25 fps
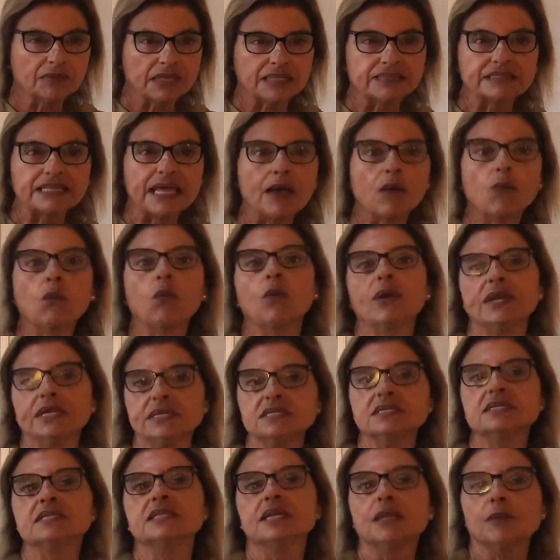like that. What
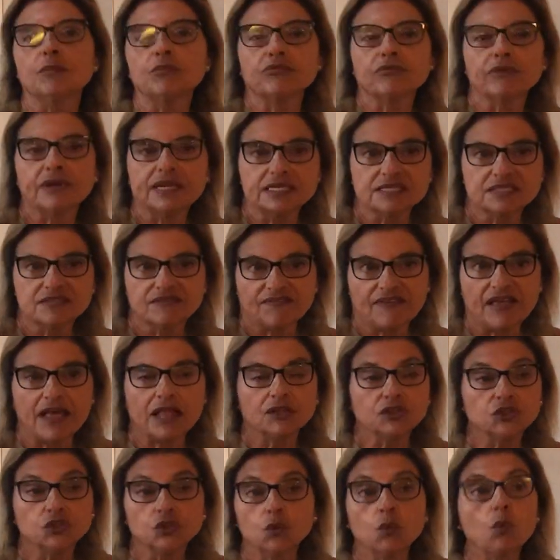is the appraised
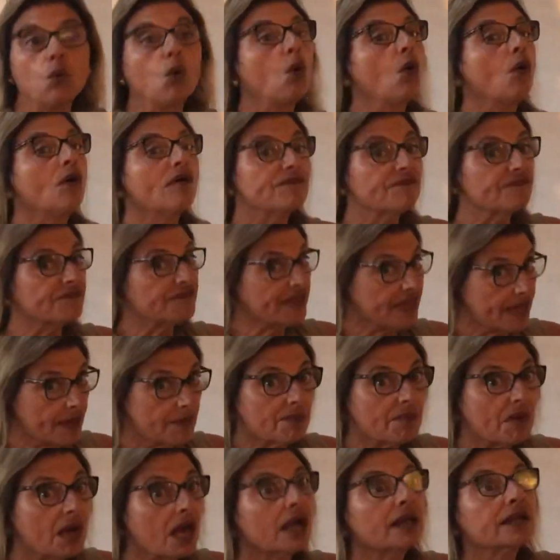value or fair
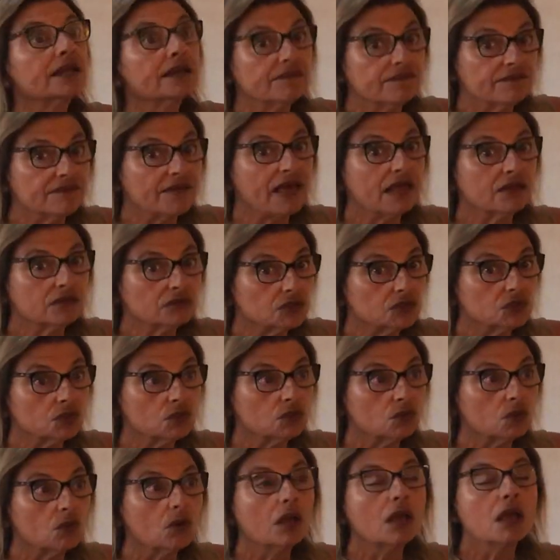market
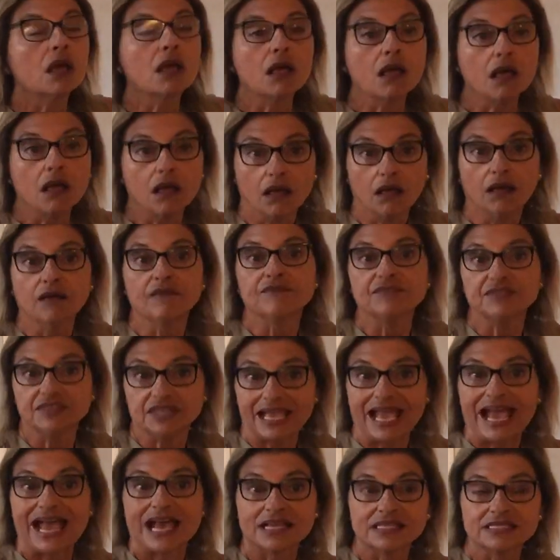value of
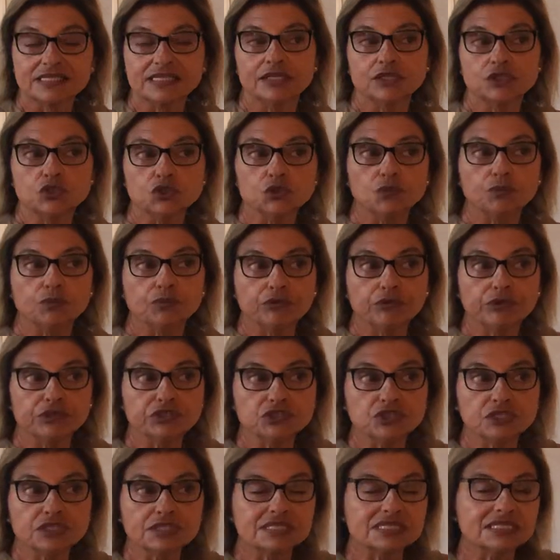the assets you
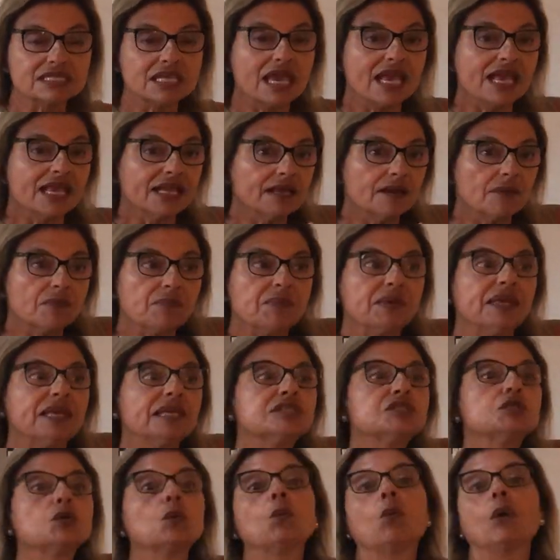purchased
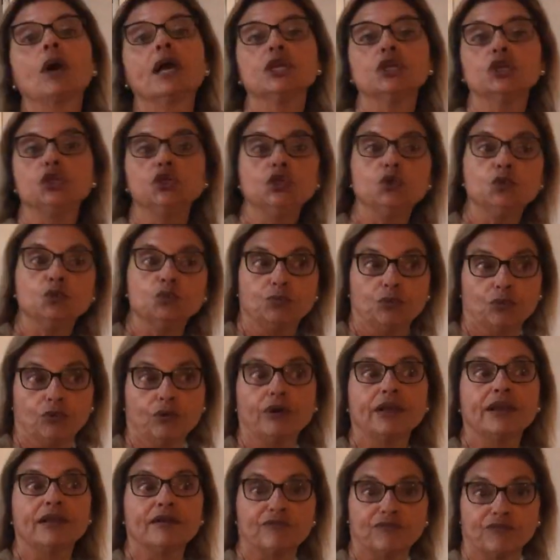compared to what you
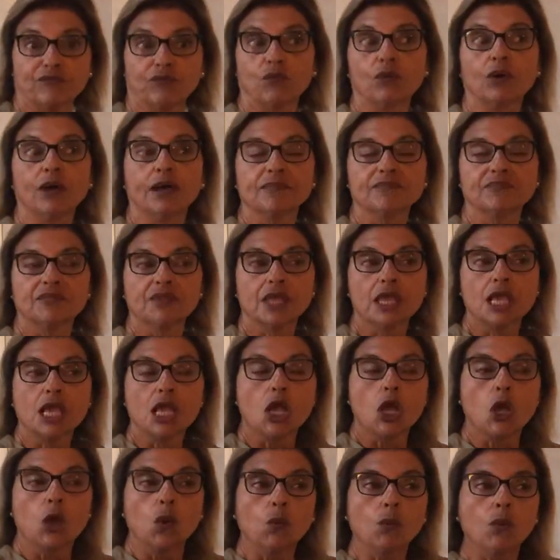bought it for?
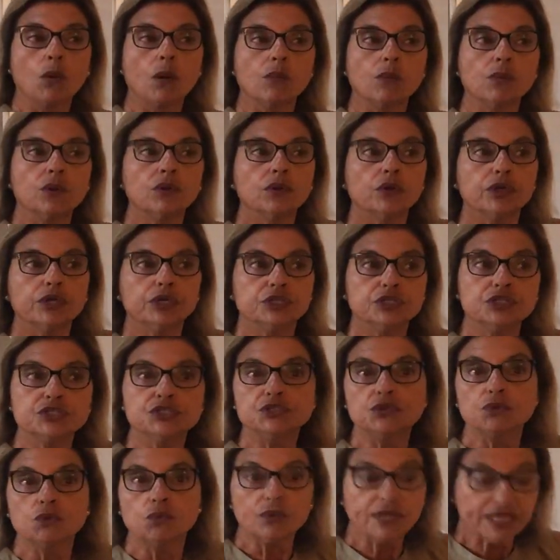What we're going to
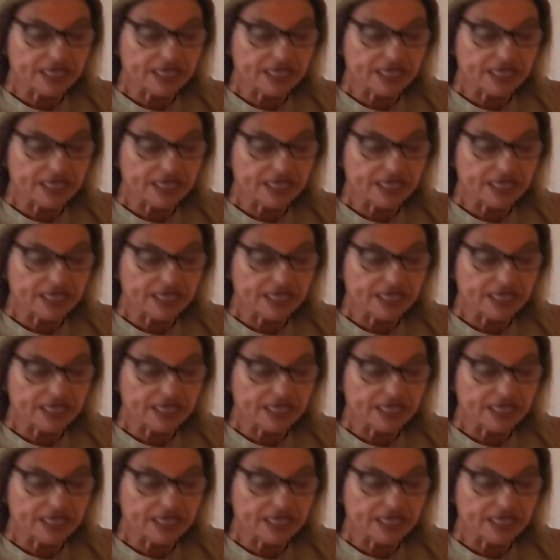do